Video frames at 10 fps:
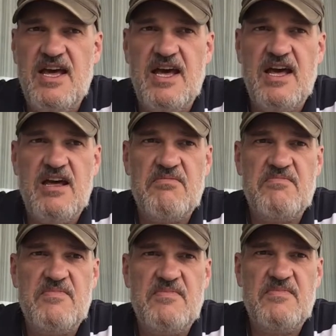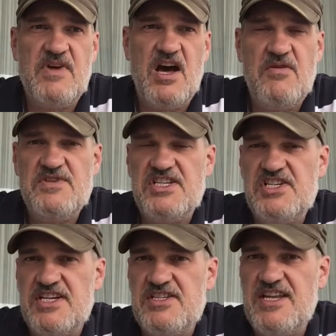I would
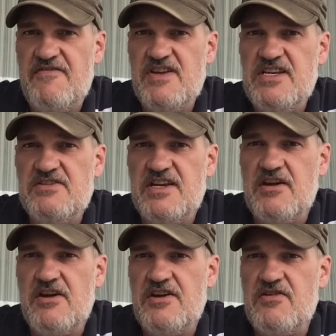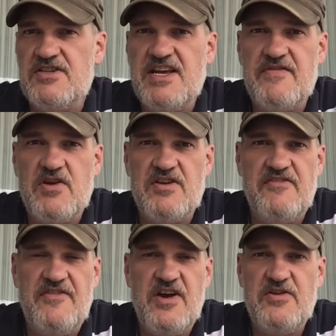suggest definitely using Codicross, having it on your
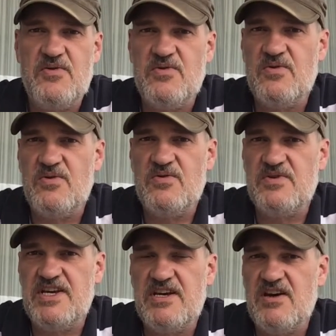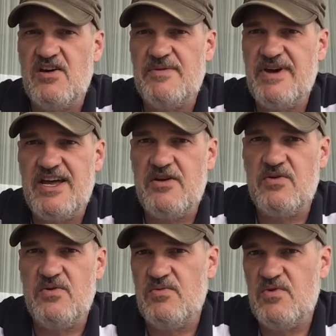phone or your iPad
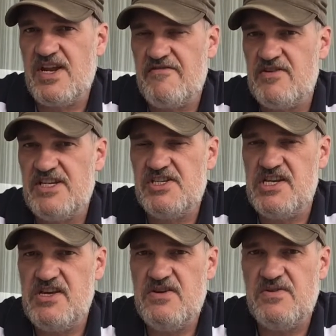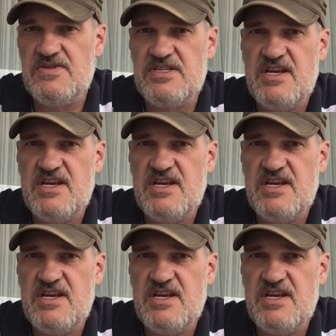or whatever it is you use.